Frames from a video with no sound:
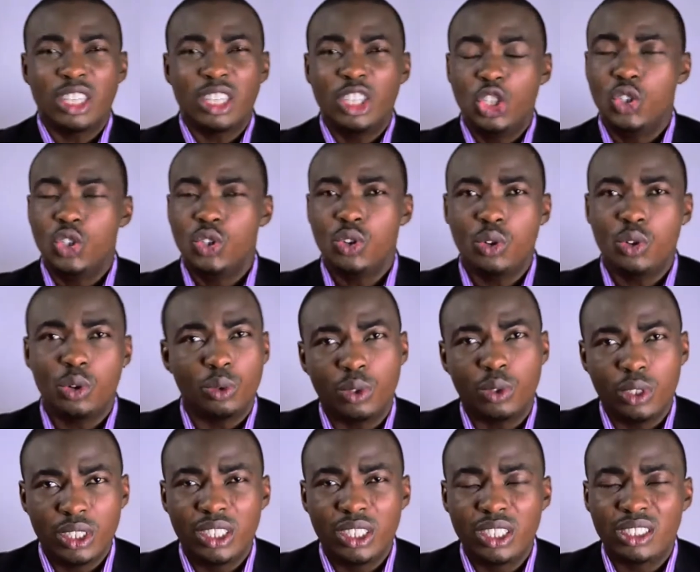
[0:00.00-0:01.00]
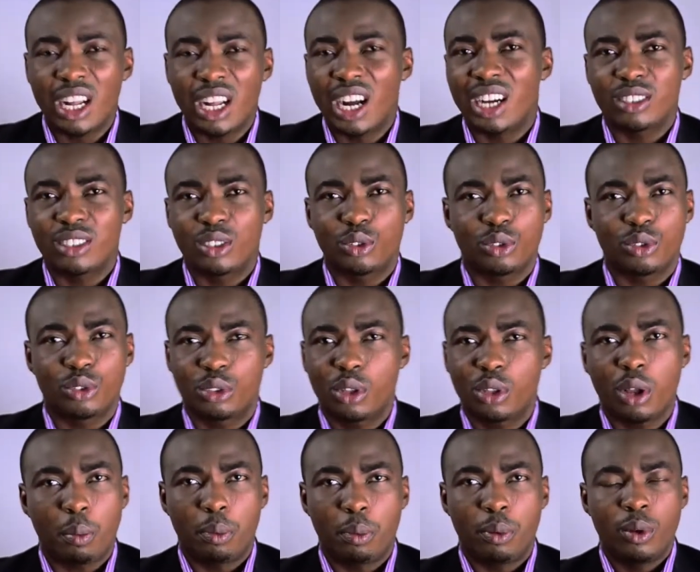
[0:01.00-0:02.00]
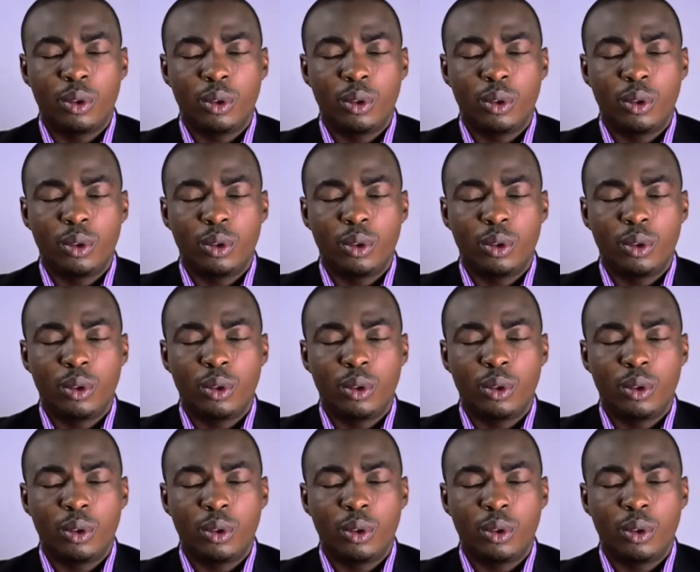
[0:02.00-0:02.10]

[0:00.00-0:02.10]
no, this has to stop.